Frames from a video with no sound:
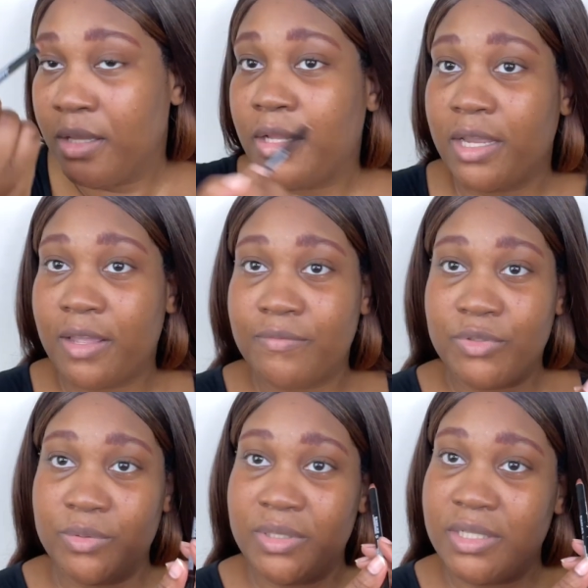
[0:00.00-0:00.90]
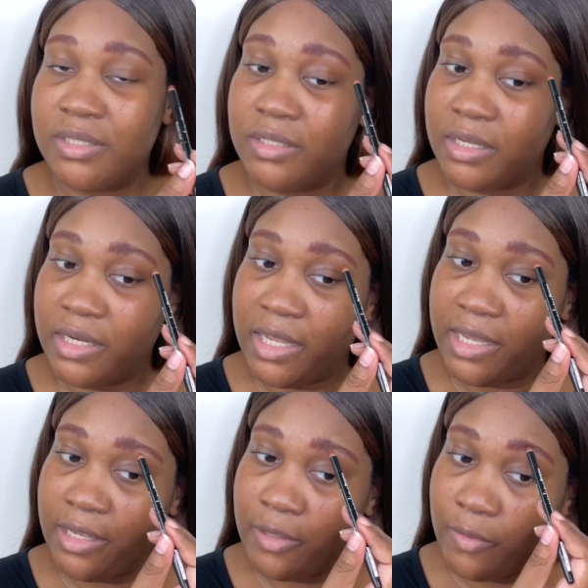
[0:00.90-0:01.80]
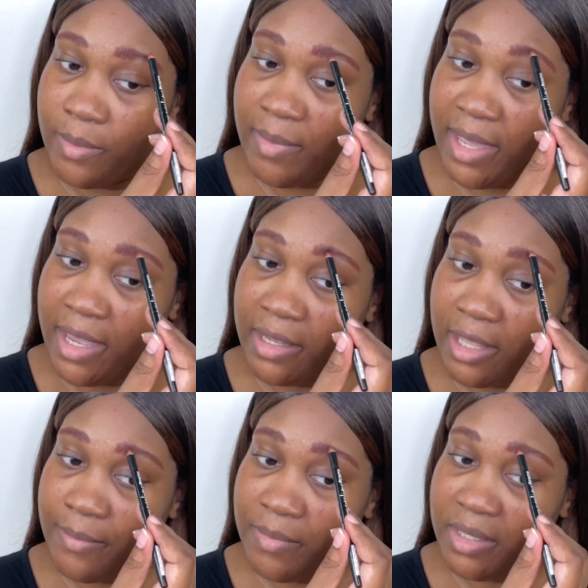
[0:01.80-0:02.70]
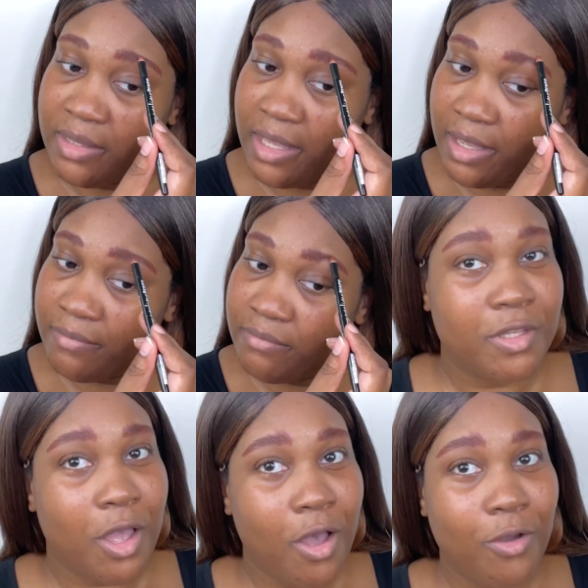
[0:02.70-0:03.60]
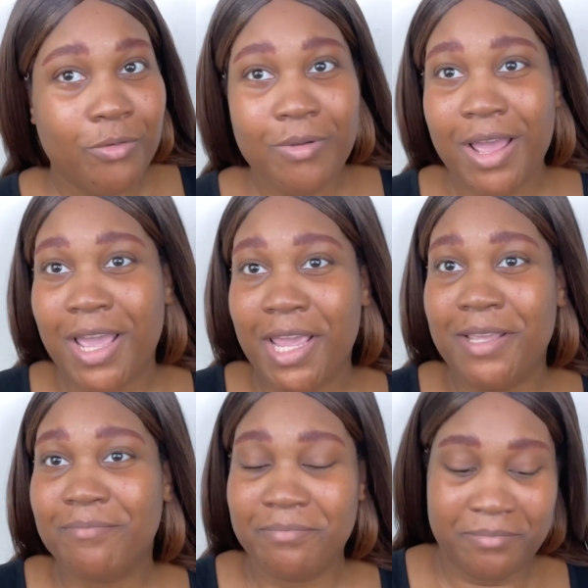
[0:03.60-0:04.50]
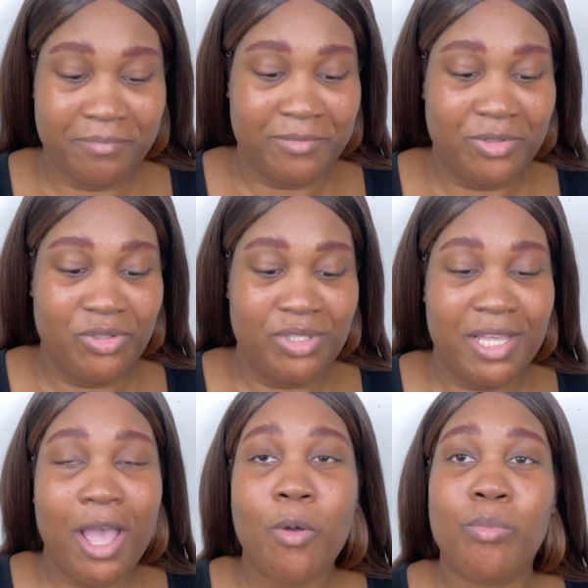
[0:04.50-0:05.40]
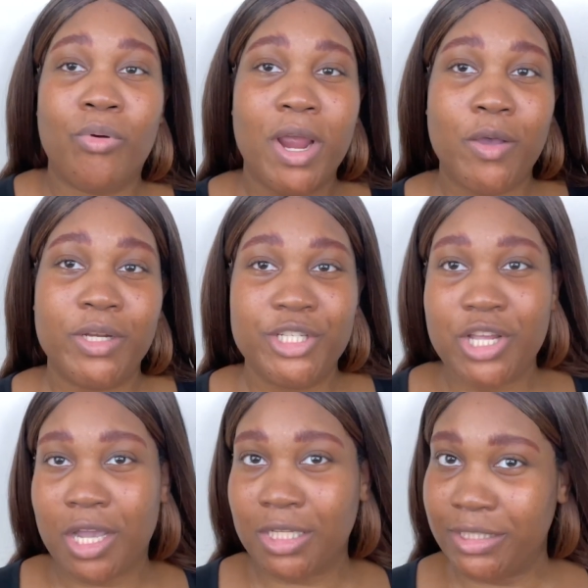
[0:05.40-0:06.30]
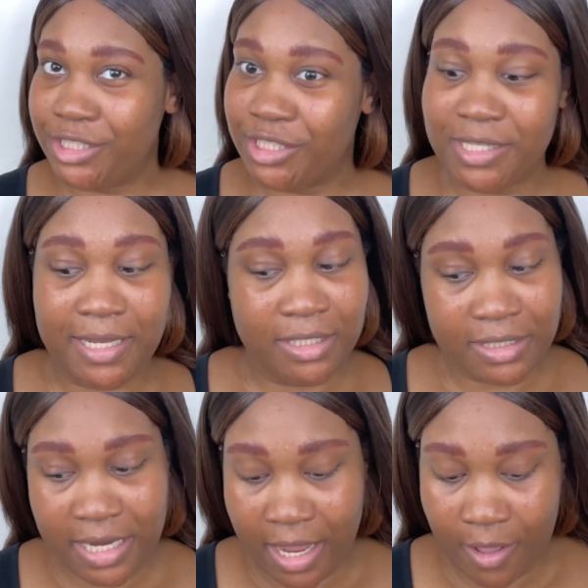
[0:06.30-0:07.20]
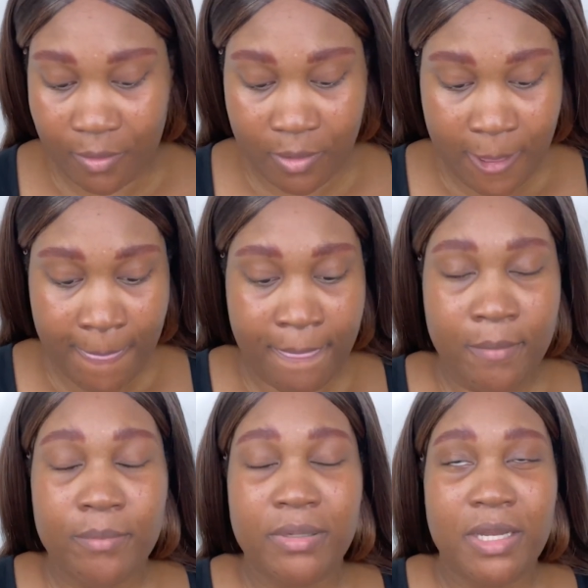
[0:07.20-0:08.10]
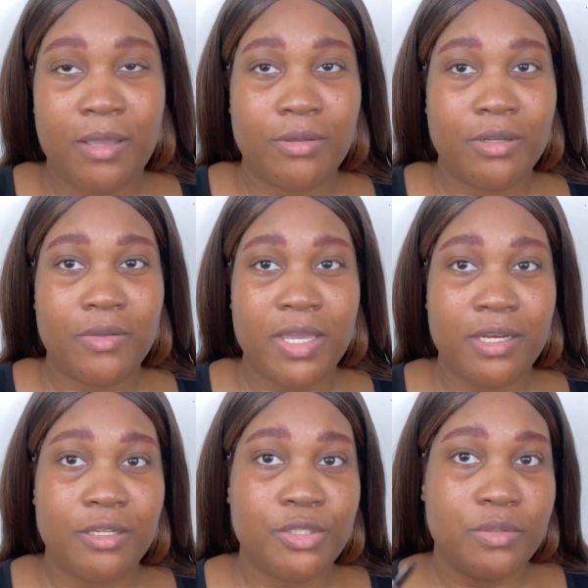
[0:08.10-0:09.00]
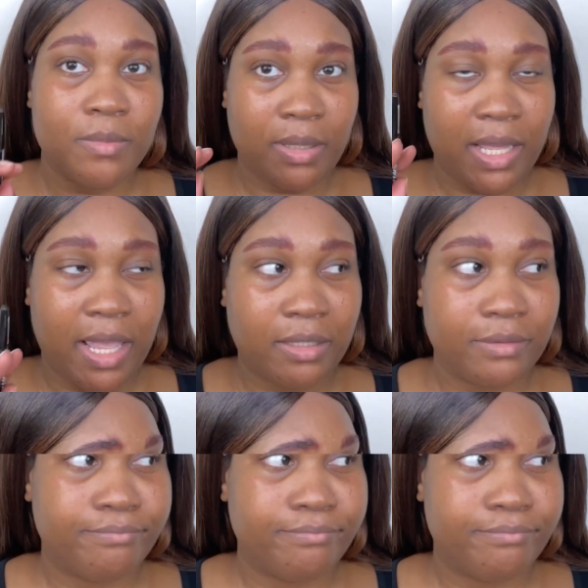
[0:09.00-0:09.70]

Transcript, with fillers: like, I'm doing this look and I ain't going back, I meant that. All right, you see how brown and chocolicious they look now. But now I'm gonna go ahead and do the black.